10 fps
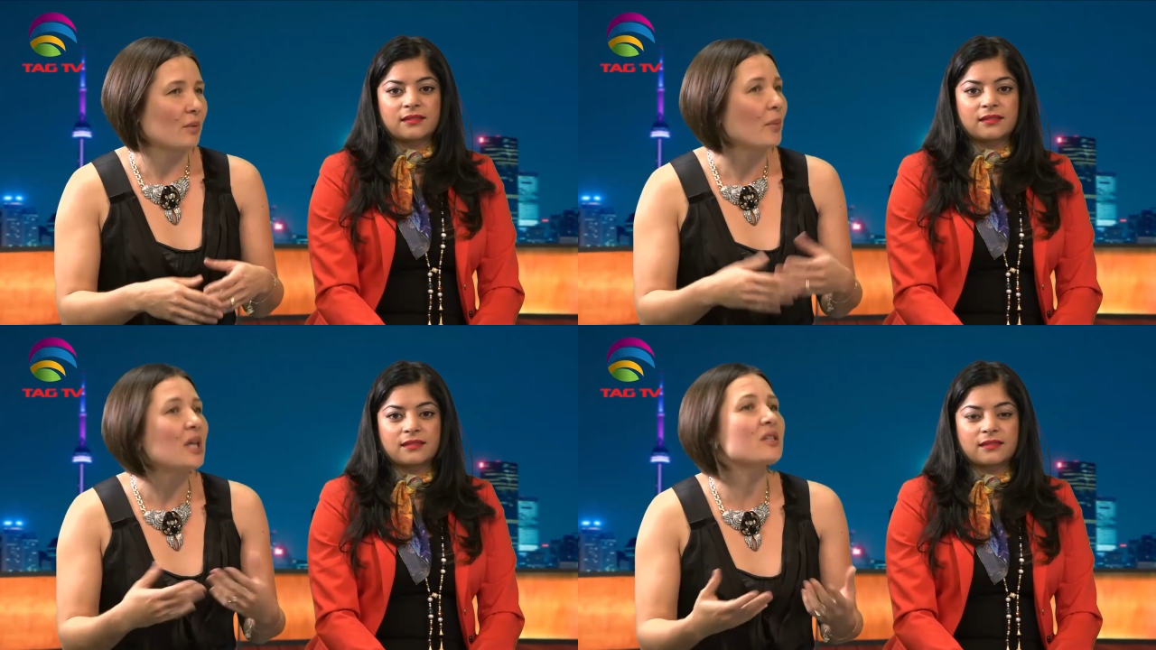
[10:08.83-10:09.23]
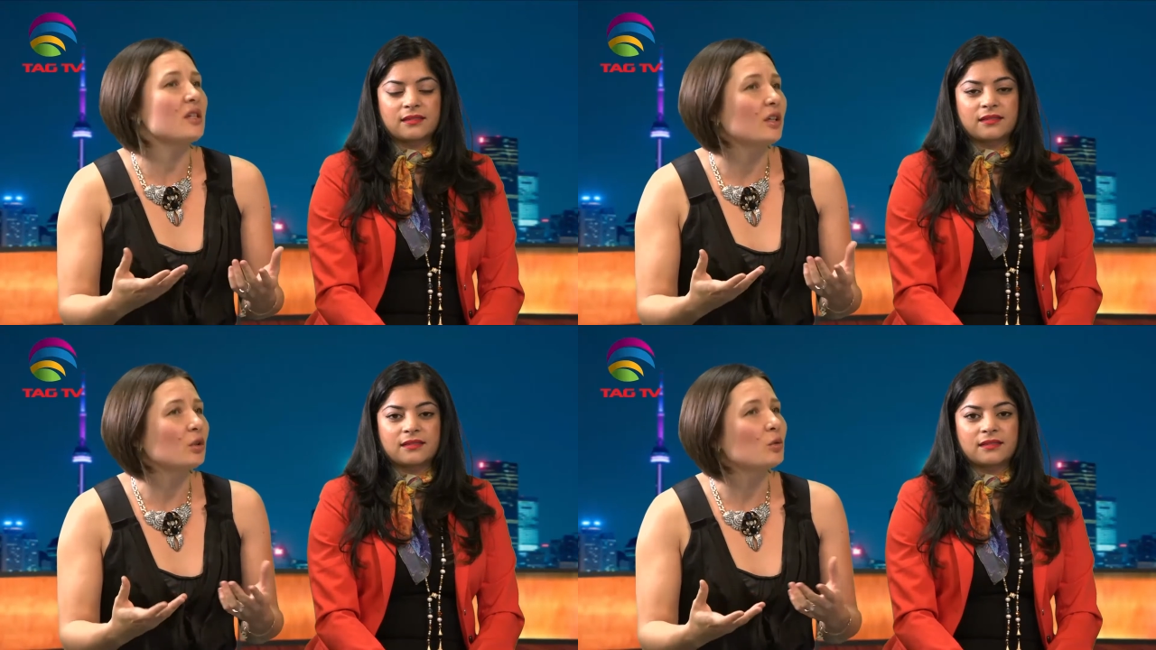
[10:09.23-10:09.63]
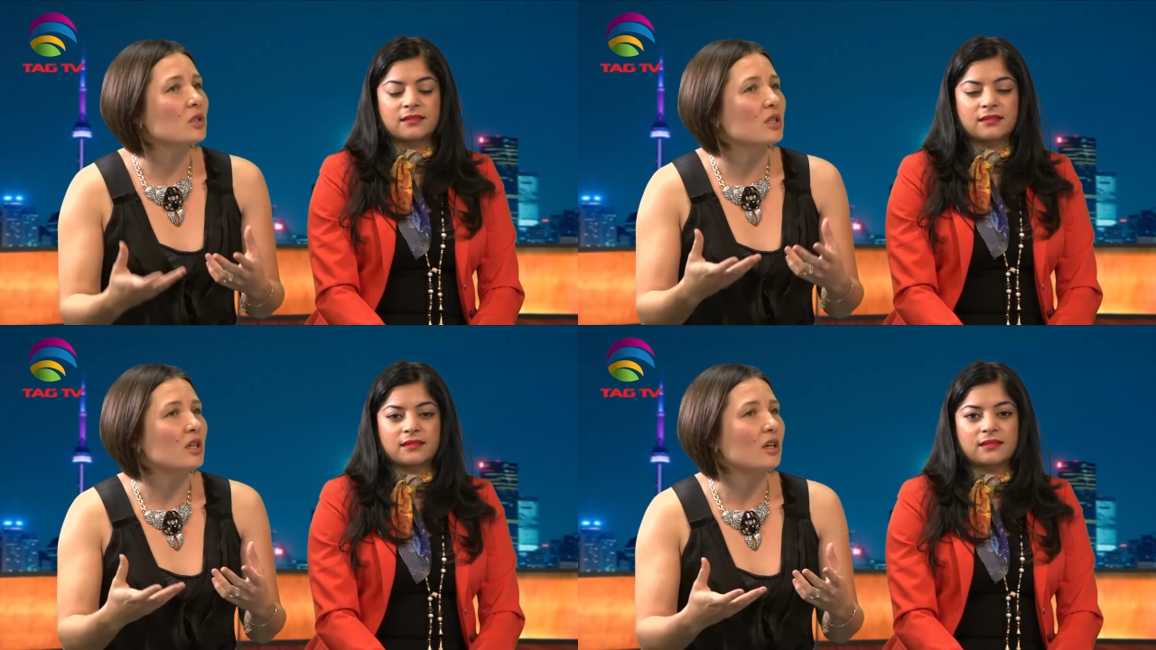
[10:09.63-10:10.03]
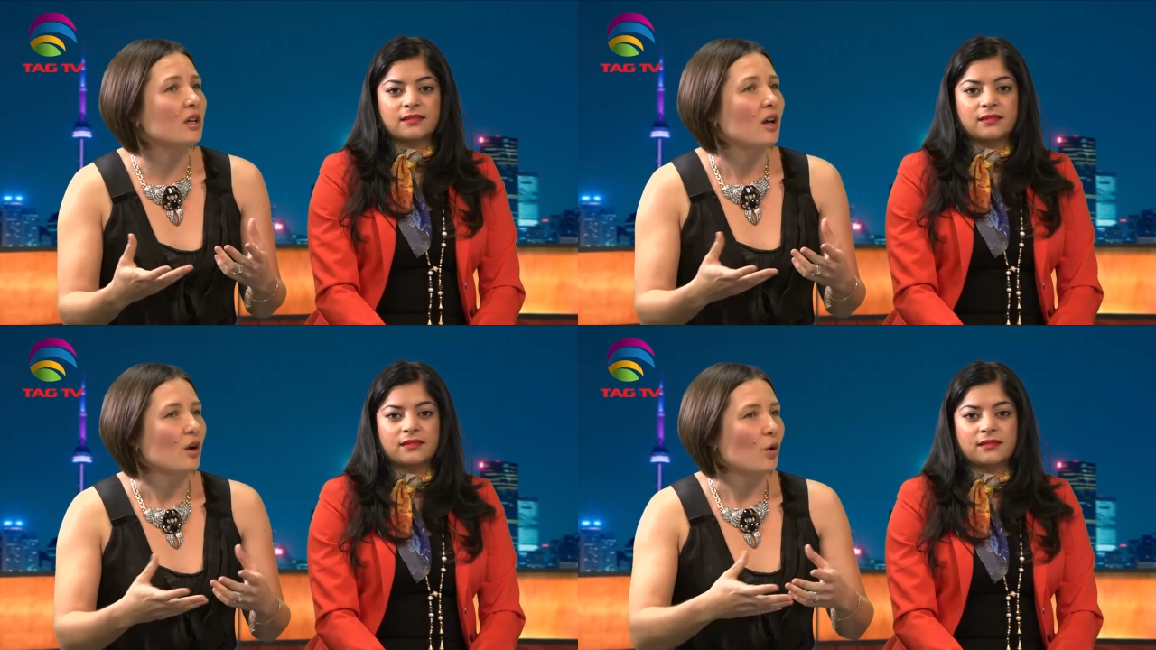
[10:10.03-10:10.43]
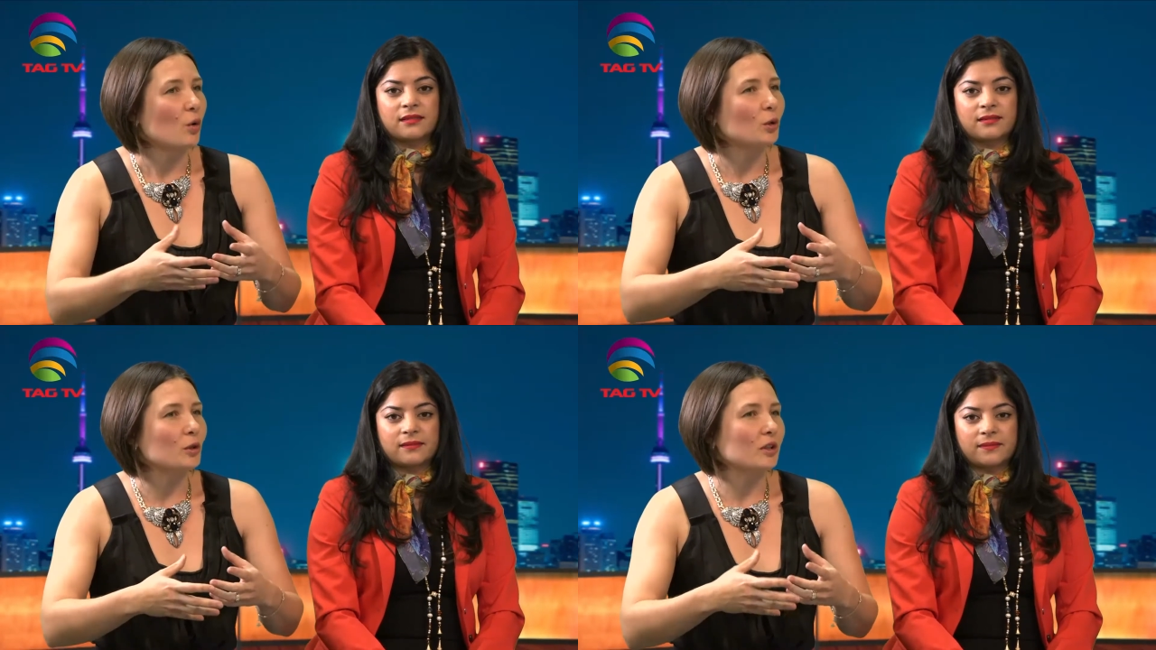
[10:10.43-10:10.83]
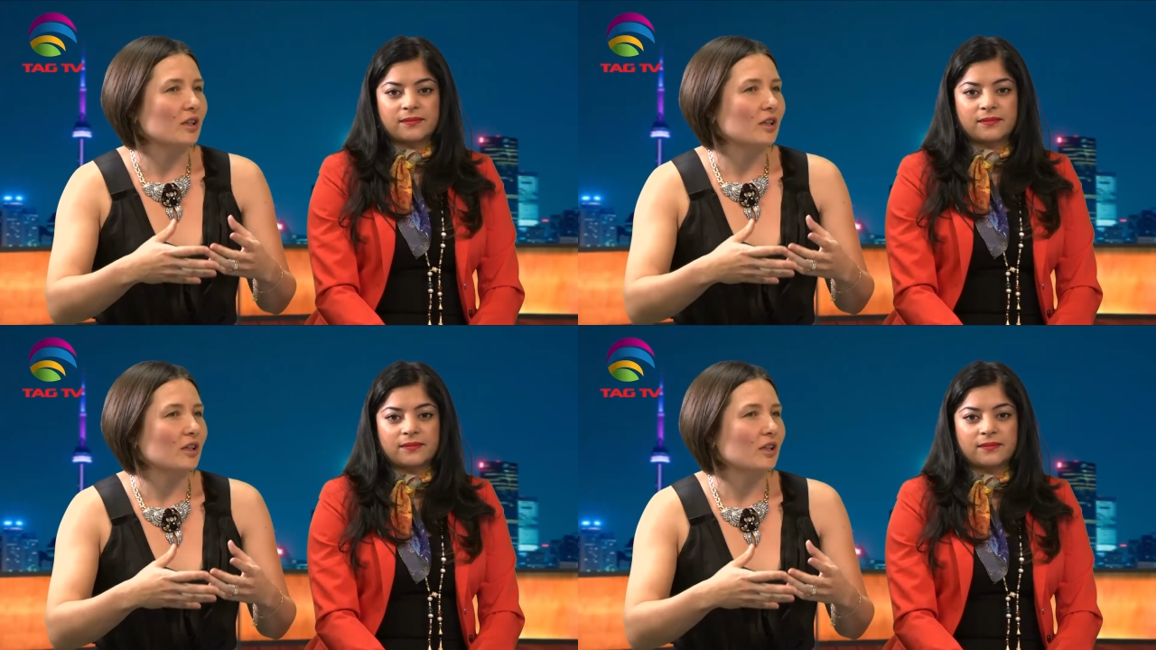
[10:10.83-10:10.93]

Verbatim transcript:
Speaker 1: amazing to see all